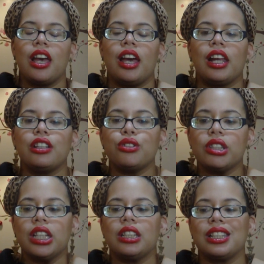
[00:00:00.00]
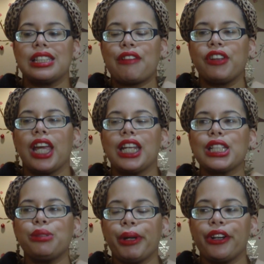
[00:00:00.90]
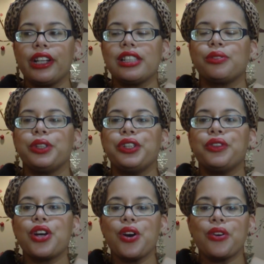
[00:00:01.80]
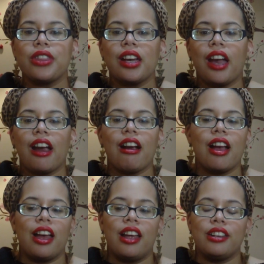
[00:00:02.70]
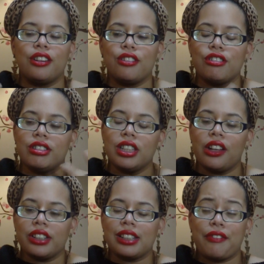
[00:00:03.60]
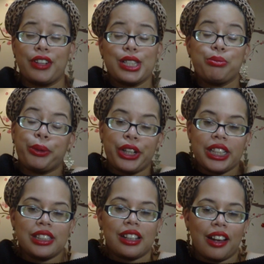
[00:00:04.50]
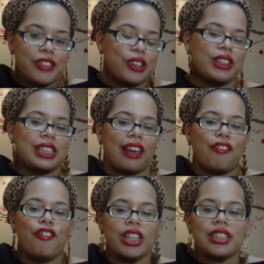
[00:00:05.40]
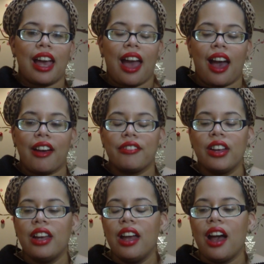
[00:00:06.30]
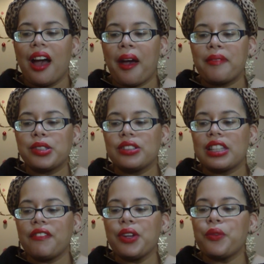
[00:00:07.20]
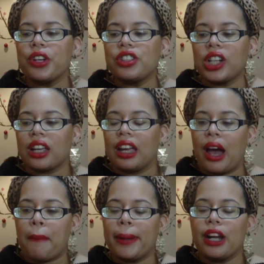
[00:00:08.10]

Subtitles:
And I do think that it's definitely an experience when you go there and, you know, you see all the stuff and it's pretty stuff. So it's like fun to have. So it's definitely worth checking out.